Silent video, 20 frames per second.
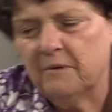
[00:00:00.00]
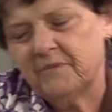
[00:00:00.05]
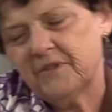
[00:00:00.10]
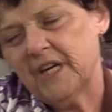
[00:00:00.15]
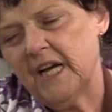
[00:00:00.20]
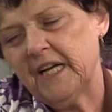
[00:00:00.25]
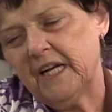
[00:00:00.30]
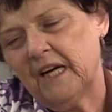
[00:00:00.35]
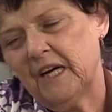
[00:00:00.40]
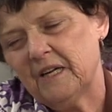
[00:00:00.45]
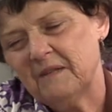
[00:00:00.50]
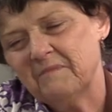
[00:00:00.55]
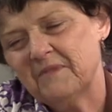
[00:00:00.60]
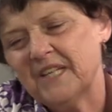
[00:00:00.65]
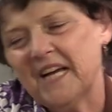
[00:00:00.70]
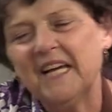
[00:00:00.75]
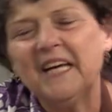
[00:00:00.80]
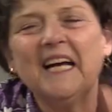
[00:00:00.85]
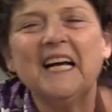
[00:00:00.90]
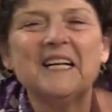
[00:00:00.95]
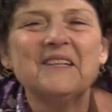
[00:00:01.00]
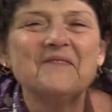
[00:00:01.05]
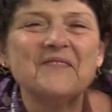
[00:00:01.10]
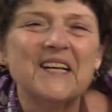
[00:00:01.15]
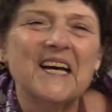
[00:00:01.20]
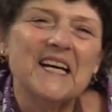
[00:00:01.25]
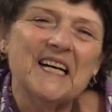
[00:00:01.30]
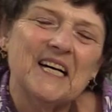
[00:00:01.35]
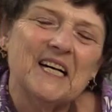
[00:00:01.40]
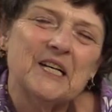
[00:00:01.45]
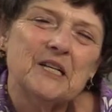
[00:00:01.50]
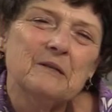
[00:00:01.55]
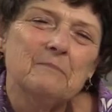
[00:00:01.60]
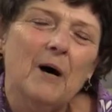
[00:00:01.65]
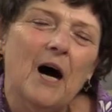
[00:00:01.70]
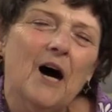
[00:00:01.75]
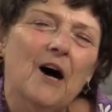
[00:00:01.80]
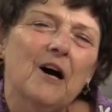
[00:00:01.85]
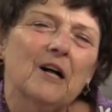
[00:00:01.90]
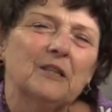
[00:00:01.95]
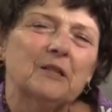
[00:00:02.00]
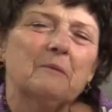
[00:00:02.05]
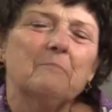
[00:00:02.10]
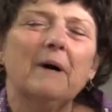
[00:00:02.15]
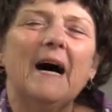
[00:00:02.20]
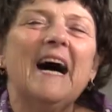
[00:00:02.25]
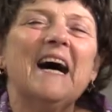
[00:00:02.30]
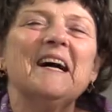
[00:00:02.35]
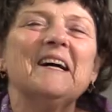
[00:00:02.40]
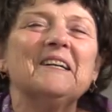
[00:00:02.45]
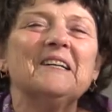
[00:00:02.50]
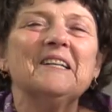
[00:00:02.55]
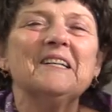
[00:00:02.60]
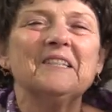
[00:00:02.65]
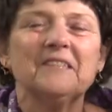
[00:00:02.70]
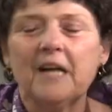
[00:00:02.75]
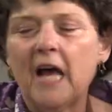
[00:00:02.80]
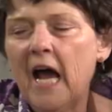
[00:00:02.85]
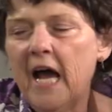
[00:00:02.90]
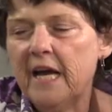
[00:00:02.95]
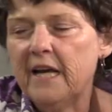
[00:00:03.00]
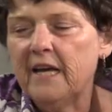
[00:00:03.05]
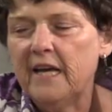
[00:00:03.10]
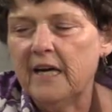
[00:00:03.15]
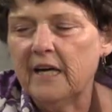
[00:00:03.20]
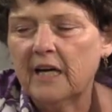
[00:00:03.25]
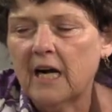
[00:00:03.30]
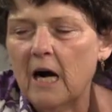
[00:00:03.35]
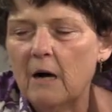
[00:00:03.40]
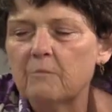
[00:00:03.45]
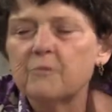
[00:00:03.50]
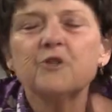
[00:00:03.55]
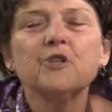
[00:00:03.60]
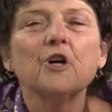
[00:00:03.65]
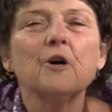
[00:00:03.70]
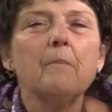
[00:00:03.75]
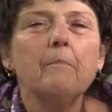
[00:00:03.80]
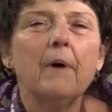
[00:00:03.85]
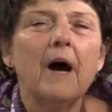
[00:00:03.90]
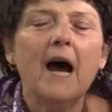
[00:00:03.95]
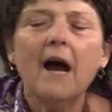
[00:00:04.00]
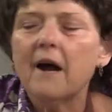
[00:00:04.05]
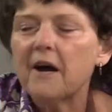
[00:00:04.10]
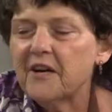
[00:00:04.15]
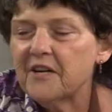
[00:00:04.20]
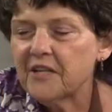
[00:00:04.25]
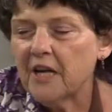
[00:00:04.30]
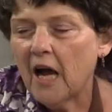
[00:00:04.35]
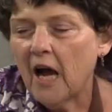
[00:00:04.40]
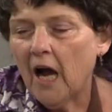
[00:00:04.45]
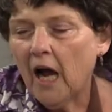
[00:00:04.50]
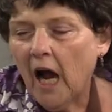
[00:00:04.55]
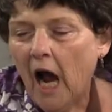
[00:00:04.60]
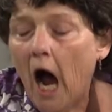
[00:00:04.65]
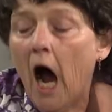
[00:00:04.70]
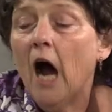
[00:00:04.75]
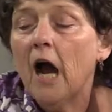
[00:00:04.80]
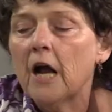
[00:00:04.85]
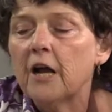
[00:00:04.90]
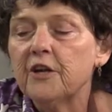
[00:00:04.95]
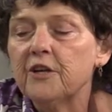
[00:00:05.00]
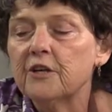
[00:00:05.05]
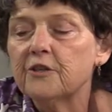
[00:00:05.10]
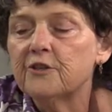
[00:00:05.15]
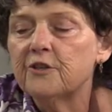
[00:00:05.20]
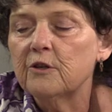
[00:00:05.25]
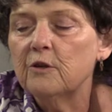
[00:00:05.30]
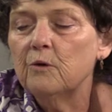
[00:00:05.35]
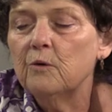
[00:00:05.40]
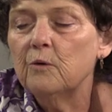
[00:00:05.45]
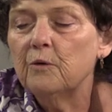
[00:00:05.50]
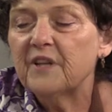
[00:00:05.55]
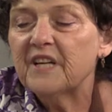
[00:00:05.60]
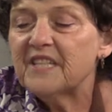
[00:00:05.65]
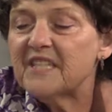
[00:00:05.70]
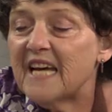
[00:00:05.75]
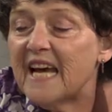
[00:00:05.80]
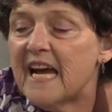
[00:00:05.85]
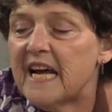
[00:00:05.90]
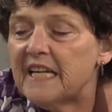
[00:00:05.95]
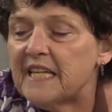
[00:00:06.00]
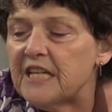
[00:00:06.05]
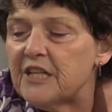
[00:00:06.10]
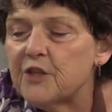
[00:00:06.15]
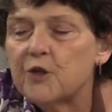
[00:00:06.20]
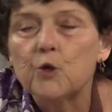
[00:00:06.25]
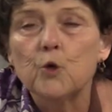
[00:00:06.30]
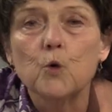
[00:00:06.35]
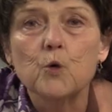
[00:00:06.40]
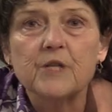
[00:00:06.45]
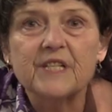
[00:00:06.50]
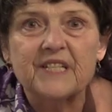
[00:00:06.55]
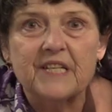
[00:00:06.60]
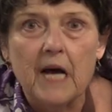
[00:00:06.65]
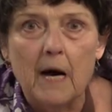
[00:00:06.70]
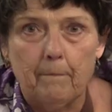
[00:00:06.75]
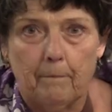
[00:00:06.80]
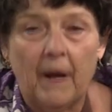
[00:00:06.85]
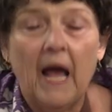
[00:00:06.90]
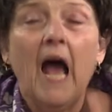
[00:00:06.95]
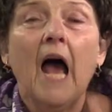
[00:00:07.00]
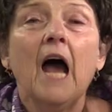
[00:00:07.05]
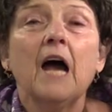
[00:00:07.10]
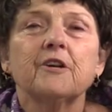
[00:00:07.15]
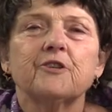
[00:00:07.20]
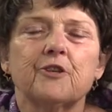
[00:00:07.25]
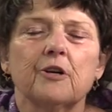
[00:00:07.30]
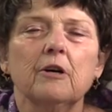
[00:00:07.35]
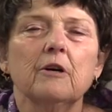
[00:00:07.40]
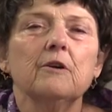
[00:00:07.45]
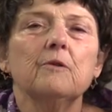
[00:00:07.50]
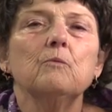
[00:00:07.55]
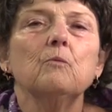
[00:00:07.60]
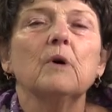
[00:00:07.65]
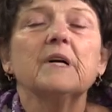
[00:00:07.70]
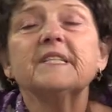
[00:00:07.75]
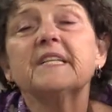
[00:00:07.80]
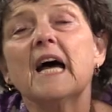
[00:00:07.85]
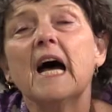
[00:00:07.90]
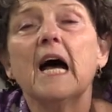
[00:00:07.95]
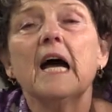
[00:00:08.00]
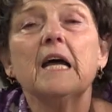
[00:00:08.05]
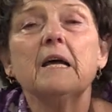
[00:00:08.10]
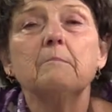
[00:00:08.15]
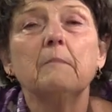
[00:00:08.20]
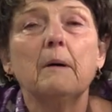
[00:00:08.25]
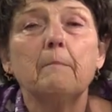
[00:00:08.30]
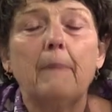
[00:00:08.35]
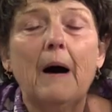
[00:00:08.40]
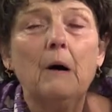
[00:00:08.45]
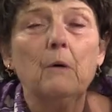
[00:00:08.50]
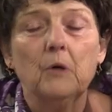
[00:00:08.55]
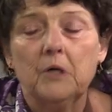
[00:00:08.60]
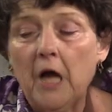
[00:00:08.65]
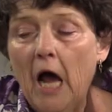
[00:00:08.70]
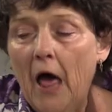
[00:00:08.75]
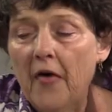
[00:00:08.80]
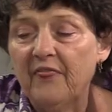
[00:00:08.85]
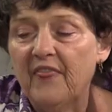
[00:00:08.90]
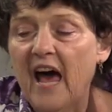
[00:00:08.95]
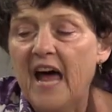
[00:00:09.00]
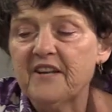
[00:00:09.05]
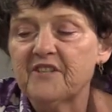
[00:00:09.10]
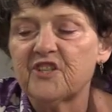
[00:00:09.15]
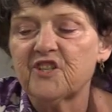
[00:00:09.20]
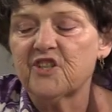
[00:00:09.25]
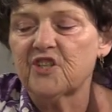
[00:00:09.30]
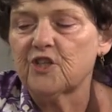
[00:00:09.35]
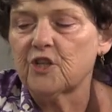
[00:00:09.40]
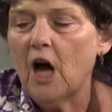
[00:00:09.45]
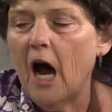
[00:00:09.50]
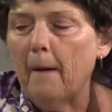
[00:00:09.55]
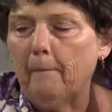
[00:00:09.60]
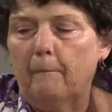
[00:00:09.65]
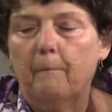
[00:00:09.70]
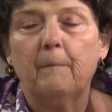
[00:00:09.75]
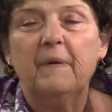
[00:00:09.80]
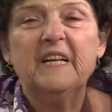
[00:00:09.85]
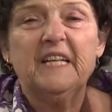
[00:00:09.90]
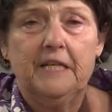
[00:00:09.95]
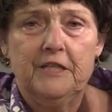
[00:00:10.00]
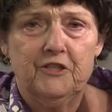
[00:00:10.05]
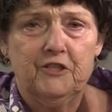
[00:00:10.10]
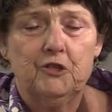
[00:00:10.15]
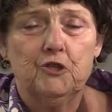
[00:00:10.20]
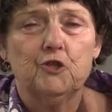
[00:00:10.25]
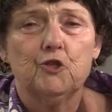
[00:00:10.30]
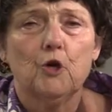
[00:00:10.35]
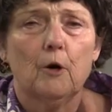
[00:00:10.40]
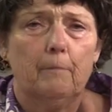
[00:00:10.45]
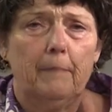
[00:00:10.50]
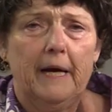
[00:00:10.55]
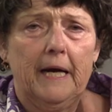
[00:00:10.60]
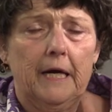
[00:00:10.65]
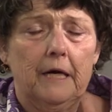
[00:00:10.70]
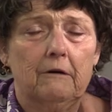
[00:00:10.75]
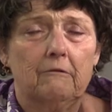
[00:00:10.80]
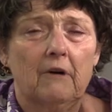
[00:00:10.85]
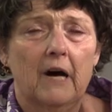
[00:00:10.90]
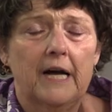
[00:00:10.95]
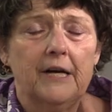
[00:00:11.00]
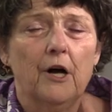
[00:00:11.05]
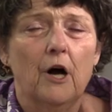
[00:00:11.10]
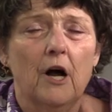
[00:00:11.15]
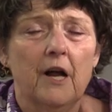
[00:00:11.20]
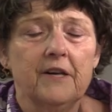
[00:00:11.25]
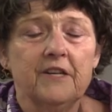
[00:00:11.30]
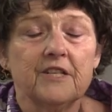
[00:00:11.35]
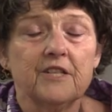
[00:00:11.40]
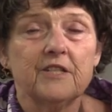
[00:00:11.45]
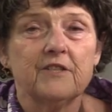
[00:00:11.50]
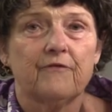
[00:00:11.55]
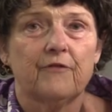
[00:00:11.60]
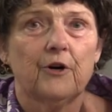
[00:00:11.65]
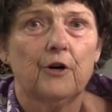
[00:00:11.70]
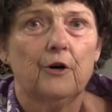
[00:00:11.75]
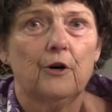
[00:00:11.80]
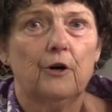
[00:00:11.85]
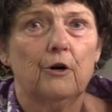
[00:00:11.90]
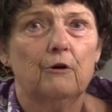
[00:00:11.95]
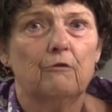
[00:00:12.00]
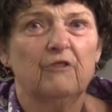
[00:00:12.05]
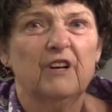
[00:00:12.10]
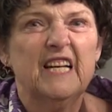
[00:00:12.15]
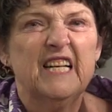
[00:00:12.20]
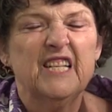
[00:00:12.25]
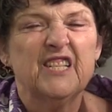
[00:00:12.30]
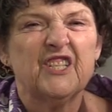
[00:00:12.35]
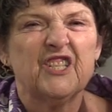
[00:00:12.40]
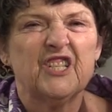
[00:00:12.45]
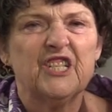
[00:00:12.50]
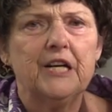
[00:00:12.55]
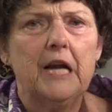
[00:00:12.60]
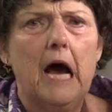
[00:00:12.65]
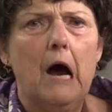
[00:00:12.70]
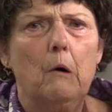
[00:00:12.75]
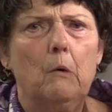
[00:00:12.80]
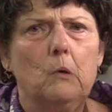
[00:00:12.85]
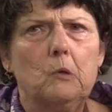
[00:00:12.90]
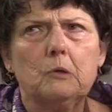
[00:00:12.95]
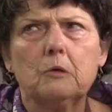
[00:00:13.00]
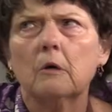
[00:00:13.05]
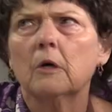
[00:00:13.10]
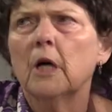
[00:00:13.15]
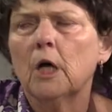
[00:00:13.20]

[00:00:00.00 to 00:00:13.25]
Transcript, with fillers: 'em, shake 'em, shake 'em, shake 'em all about. Here comes your part. You do the teddy two-step, turn one time about, then stop and kiss your bear right on his furry snout.